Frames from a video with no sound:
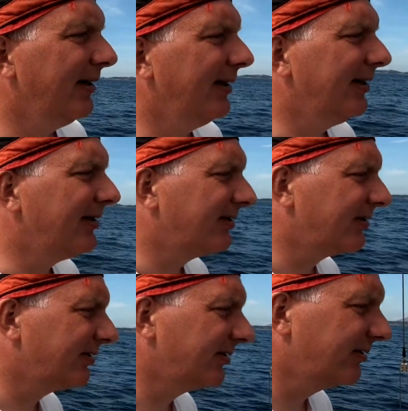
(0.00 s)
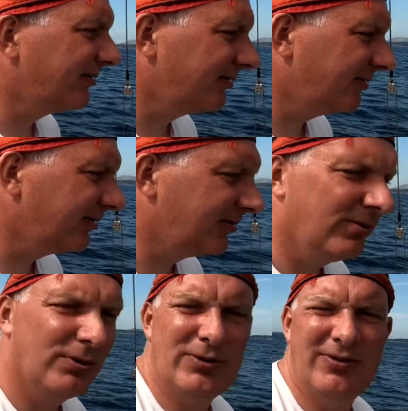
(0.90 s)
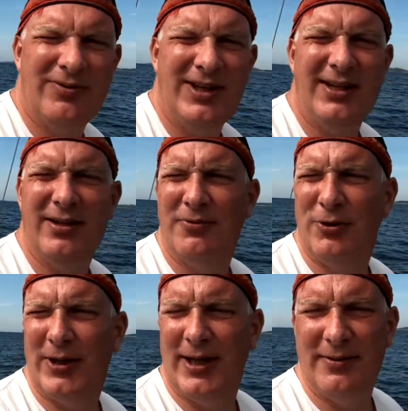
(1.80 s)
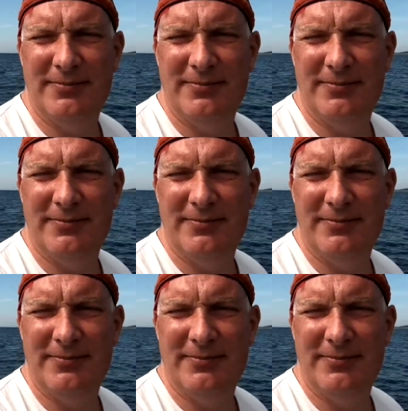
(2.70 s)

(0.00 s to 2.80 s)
It's called the Vikavågen.